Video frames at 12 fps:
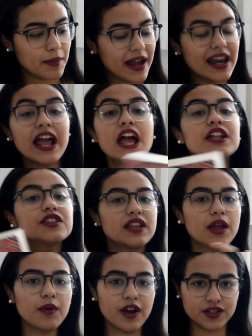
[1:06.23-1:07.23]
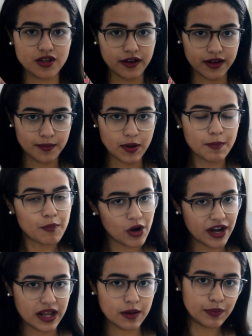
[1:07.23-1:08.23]
But today we are talking about
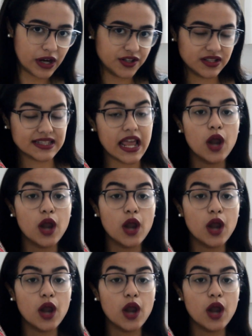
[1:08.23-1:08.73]
Pride and Prejudice